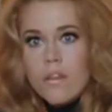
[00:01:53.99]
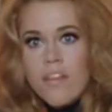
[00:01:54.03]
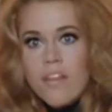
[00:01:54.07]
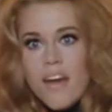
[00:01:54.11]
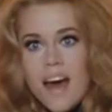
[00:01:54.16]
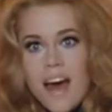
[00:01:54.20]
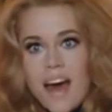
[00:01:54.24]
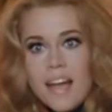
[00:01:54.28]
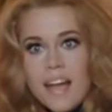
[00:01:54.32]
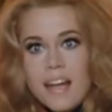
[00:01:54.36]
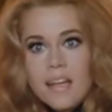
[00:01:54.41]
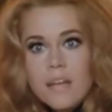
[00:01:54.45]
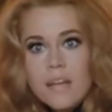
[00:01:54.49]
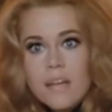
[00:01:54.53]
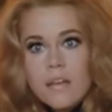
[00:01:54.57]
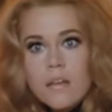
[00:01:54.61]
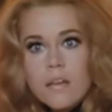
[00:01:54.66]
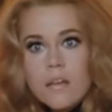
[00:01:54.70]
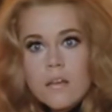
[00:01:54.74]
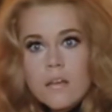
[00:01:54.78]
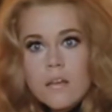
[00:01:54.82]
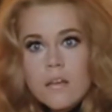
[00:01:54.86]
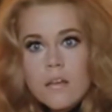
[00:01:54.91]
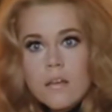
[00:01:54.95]
That?
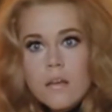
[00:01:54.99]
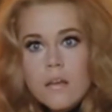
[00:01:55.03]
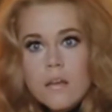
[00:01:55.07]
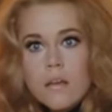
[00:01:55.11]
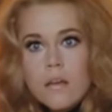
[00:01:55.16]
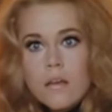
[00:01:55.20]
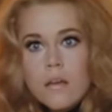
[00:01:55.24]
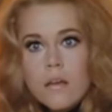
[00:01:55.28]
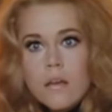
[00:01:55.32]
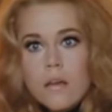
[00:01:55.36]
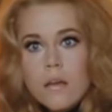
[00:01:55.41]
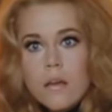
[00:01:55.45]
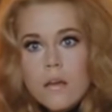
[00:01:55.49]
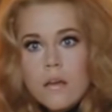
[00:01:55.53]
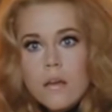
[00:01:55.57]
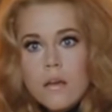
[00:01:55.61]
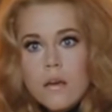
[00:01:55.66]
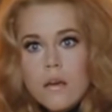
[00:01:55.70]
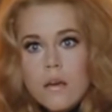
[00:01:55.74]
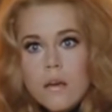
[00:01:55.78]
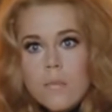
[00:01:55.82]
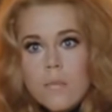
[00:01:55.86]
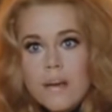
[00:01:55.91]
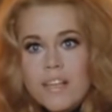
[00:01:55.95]

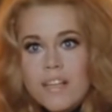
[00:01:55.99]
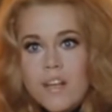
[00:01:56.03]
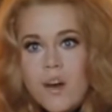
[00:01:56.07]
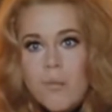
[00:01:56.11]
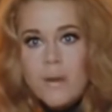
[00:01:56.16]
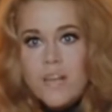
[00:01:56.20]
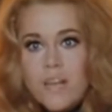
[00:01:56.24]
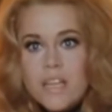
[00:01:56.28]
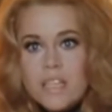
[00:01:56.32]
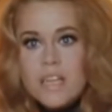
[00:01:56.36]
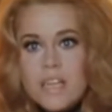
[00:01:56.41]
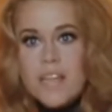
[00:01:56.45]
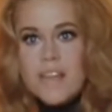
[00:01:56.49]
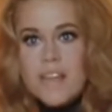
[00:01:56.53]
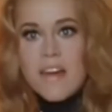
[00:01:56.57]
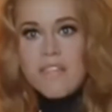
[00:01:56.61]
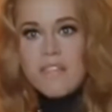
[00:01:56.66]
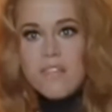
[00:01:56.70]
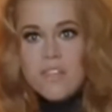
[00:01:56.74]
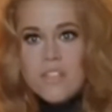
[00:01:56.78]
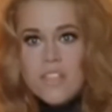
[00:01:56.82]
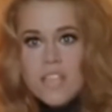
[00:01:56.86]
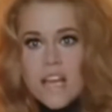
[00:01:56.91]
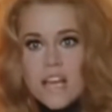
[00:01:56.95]
But nobody's done
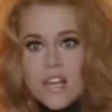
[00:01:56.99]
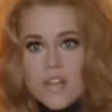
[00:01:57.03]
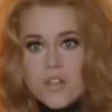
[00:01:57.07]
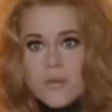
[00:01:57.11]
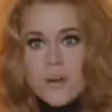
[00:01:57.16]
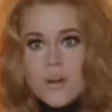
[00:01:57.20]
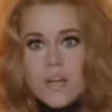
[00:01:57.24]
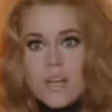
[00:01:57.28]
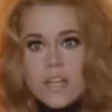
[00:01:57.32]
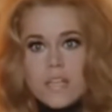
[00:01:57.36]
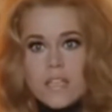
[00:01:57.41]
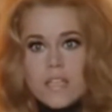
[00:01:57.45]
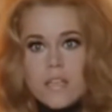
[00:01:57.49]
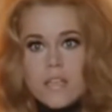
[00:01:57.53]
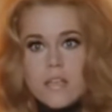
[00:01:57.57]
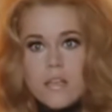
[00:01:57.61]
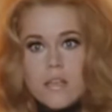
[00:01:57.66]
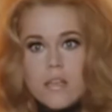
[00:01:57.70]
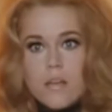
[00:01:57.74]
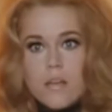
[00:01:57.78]
that for centuries.